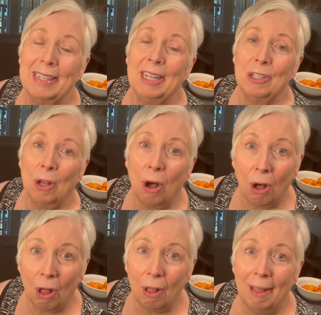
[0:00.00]
and it
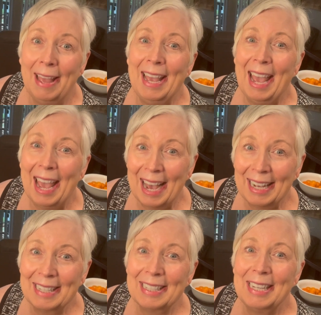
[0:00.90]
all
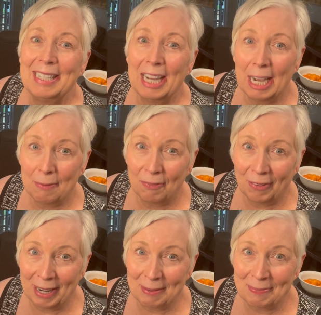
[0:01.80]
has a time
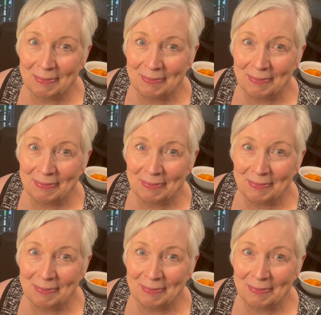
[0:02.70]
frame,